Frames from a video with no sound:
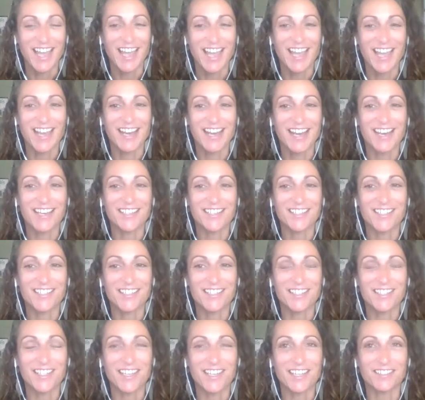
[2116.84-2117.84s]

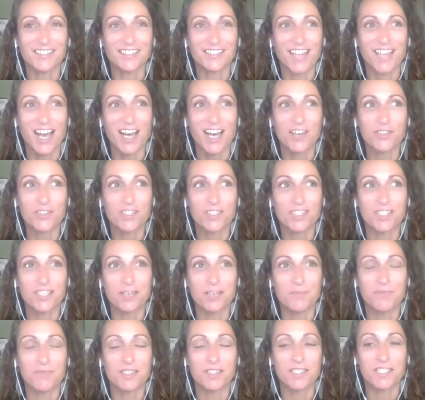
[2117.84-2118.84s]
And allows
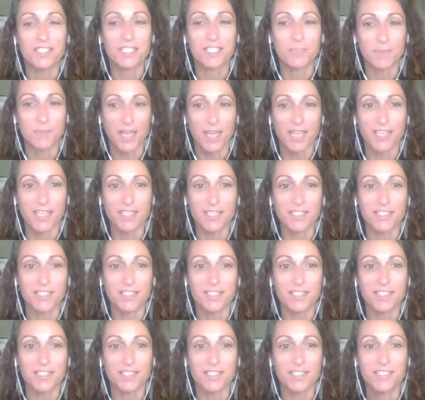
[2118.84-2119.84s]
them the
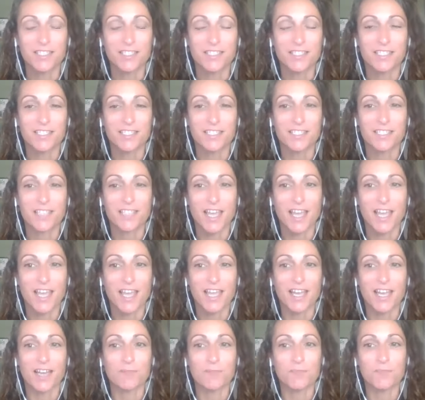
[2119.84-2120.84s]
space to
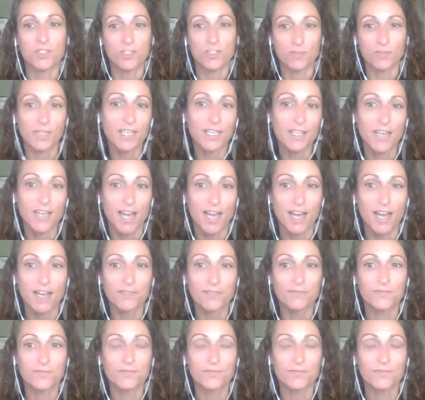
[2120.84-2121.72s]
say, I'm doing enough